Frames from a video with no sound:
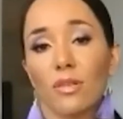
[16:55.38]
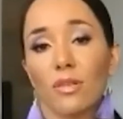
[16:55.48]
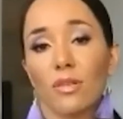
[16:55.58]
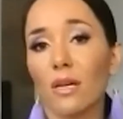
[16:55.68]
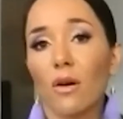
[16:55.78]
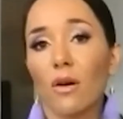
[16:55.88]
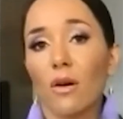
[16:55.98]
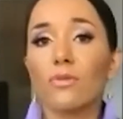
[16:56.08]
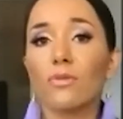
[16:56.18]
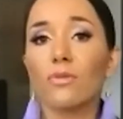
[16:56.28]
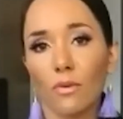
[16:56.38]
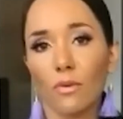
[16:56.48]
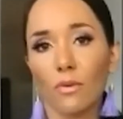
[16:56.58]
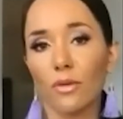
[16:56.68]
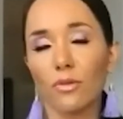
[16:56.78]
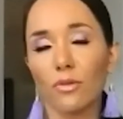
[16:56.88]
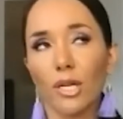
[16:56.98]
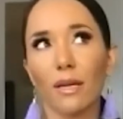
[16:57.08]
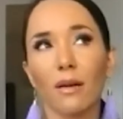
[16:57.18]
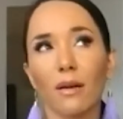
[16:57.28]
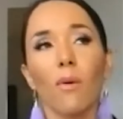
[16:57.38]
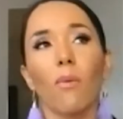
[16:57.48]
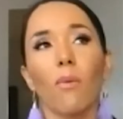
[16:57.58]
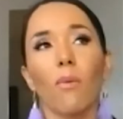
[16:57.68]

as a host in a wheelchair. Why?